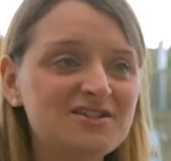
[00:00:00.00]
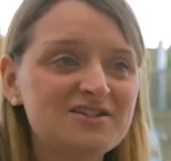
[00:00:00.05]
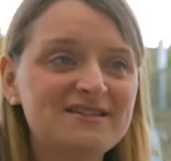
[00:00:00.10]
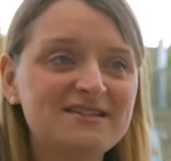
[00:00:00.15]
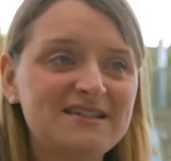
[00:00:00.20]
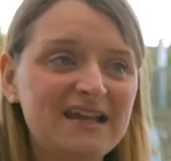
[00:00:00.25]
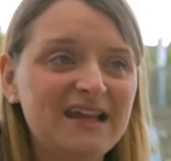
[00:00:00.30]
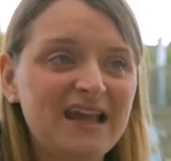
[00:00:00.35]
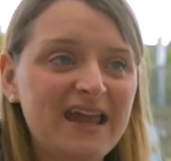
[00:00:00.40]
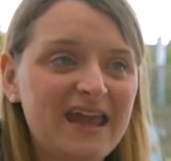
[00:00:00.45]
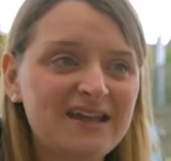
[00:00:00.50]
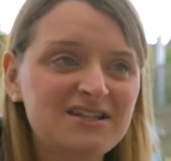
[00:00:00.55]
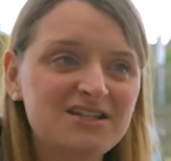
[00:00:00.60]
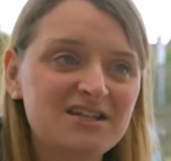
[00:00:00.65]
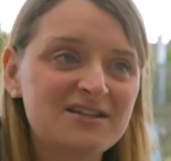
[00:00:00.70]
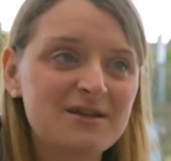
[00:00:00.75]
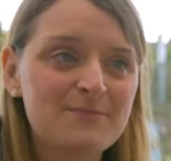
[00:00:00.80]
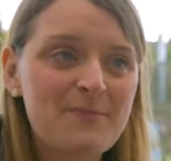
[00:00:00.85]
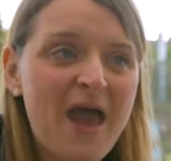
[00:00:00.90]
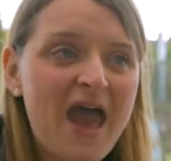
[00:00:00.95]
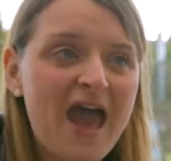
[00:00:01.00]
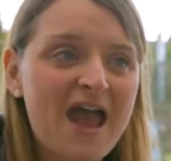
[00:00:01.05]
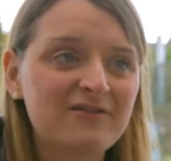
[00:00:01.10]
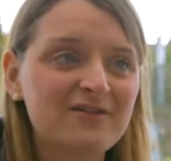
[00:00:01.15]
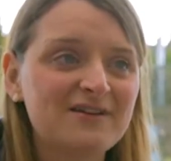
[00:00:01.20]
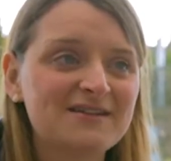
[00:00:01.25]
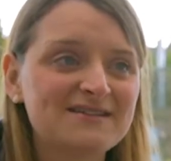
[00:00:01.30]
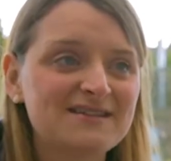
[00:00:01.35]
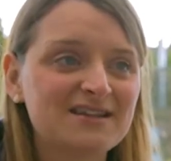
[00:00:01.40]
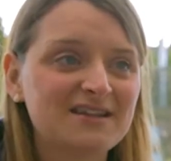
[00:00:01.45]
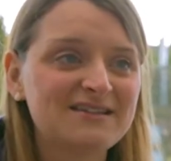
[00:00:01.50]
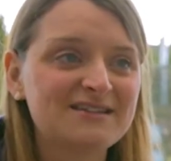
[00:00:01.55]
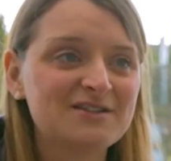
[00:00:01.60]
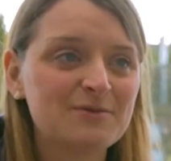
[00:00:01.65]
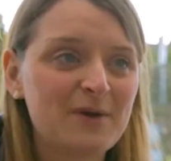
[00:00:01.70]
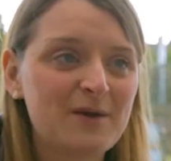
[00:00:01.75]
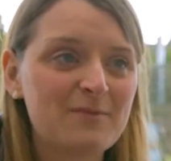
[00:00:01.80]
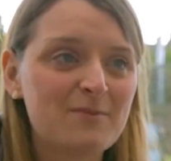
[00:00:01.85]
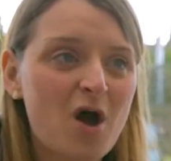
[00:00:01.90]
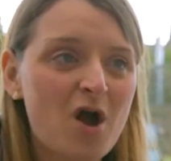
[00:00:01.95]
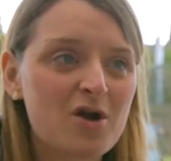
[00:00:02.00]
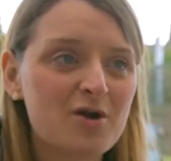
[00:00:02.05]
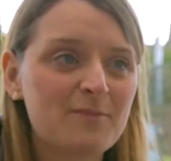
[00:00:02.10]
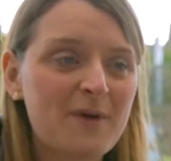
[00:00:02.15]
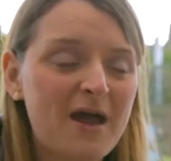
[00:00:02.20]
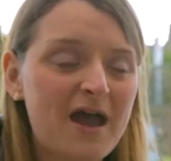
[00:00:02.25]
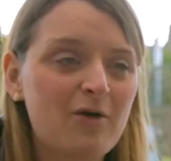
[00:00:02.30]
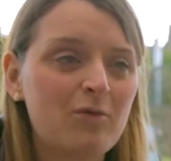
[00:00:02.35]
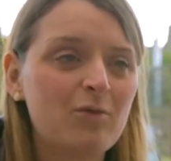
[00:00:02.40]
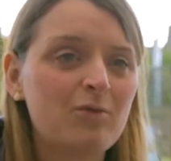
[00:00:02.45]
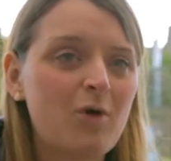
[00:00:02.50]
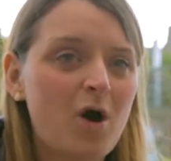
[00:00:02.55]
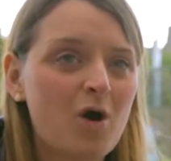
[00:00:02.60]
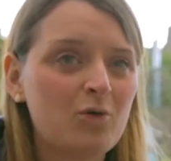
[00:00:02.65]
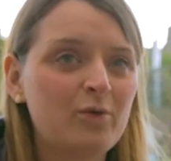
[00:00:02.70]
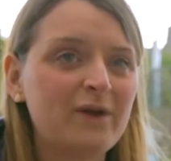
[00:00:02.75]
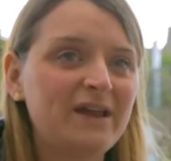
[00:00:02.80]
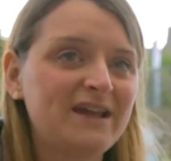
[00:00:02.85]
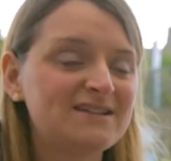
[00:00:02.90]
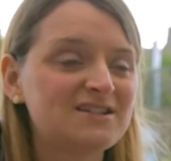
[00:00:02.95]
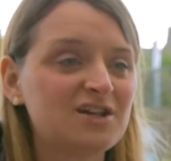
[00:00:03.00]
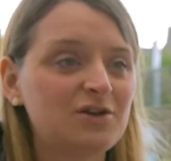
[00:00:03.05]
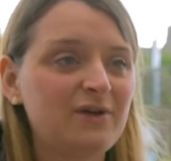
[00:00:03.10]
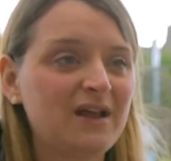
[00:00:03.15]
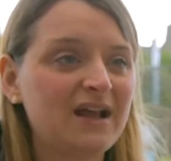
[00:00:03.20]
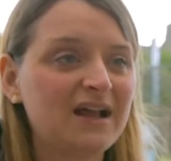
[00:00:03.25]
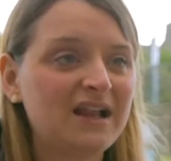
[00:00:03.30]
just engaging the parents a little bit more about what we do in